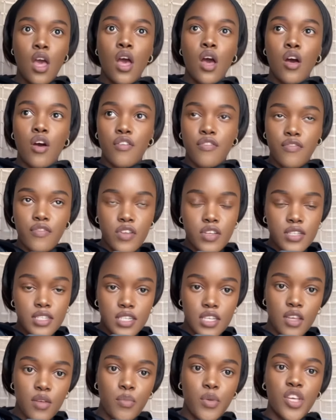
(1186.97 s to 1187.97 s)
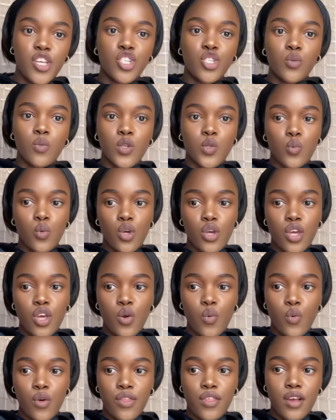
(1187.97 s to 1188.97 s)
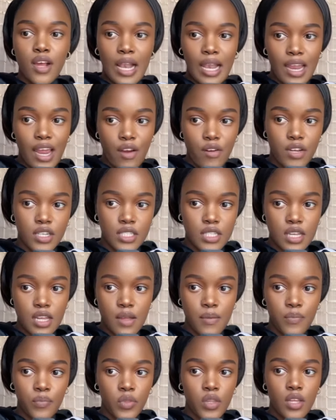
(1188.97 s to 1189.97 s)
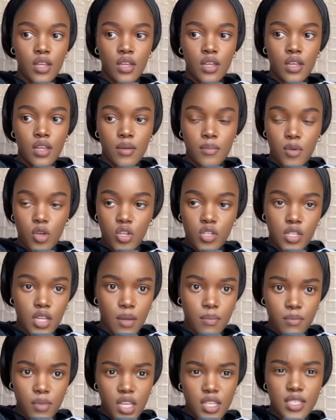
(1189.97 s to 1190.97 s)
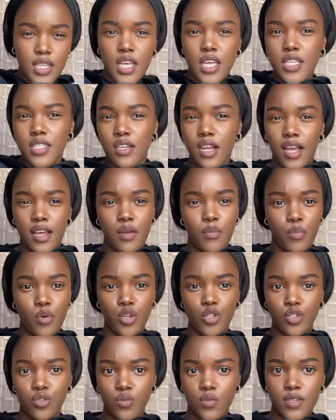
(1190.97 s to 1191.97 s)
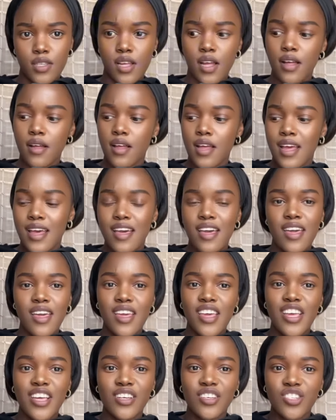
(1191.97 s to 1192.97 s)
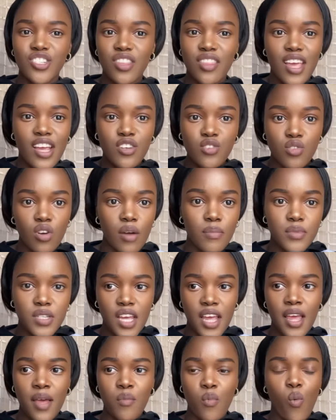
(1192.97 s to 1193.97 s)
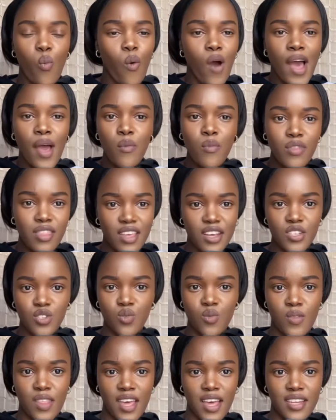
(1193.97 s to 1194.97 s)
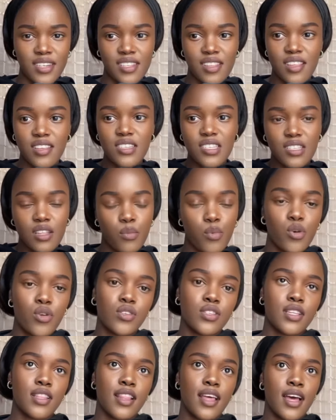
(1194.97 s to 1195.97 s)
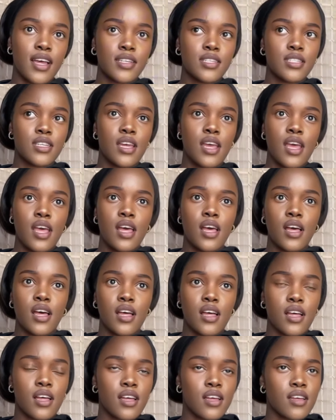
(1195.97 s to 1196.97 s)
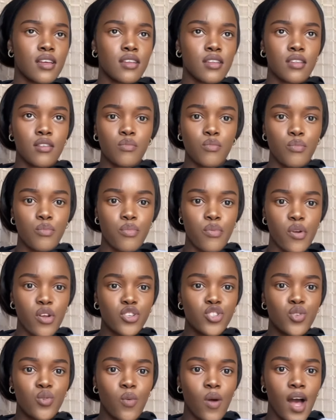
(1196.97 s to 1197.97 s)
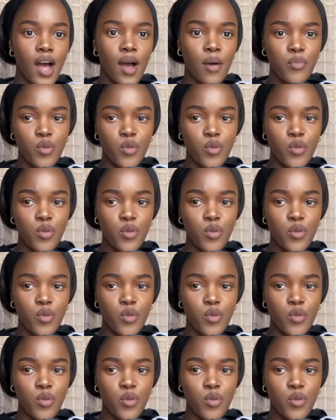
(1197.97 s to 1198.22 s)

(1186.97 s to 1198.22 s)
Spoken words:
Her first EP, she was working with Clarity. I'm guessing he's like a producer. they dropped him. Why would they do that? This is the person that brought you up.